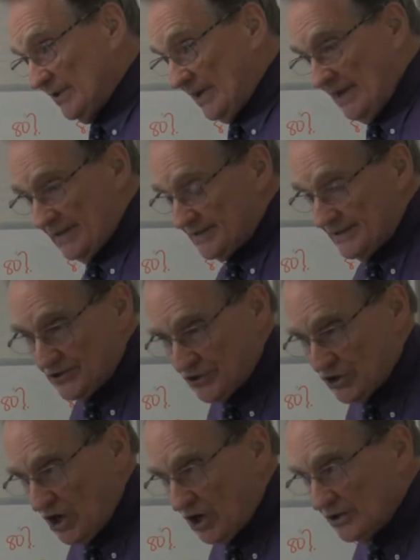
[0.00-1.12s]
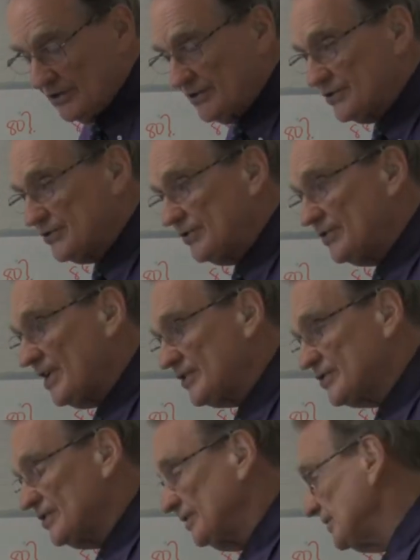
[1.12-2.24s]
that I had since childhood is under
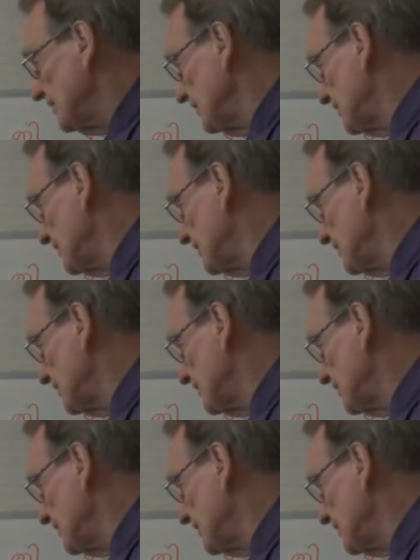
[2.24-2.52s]
excellent